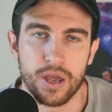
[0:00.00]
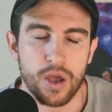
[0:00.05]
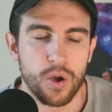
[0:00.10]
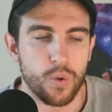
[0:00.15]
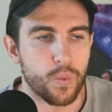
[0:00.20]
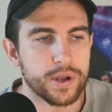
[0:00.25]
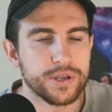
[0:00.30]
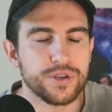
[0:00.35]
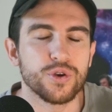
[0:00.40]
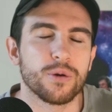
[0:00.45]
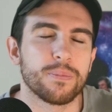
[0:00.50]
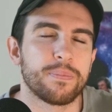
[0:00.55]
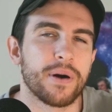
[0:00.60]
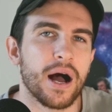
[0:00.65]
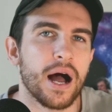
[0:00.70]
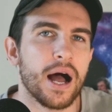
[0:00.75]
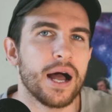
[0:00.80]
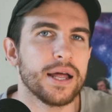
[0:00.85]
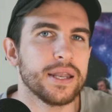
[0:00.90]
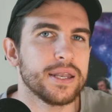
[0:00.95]
when your
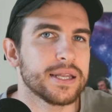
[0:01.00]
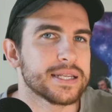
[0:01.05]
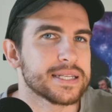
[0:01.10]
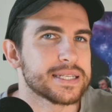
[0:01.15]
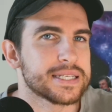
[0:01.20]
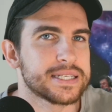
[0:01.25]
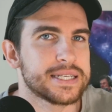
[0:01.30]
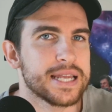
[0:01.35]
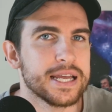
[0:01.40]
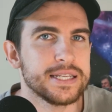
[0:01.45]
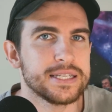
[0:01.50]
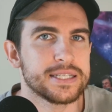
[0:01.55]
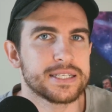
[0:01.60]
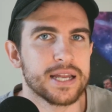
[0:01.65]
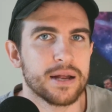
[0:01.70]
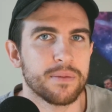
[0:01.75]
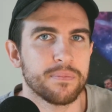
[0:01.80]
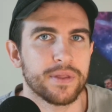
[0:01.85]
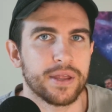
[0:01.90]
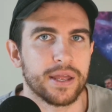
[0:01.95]
partner says
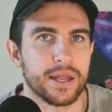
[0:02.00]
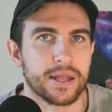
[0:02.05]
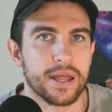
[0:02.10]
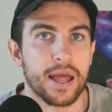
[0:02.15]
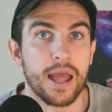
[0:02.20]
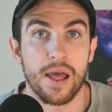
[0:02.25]
something